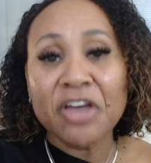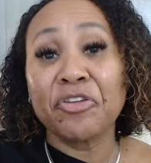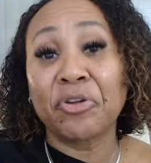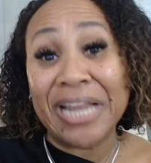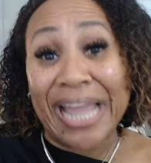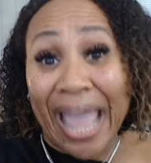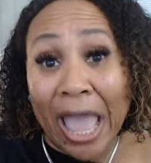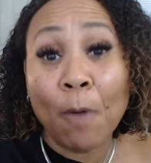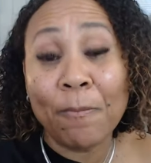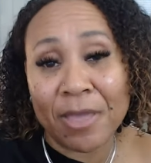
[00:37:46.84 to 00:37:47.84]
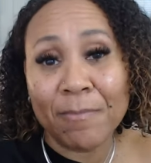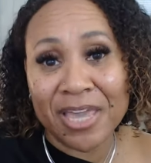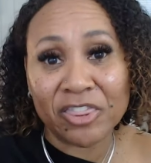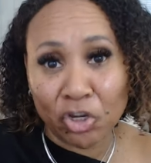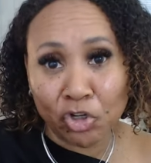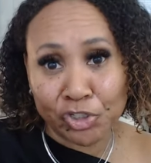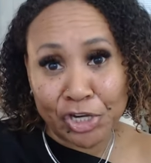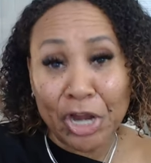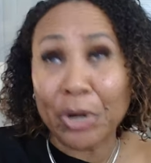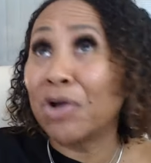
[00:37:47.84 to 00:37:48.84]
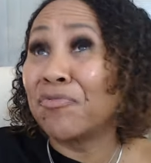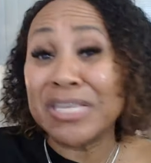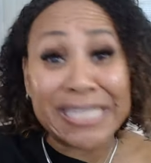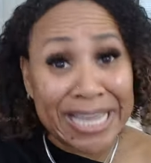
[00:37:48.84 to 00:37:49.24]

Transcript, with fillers: that are going to help them get their share of this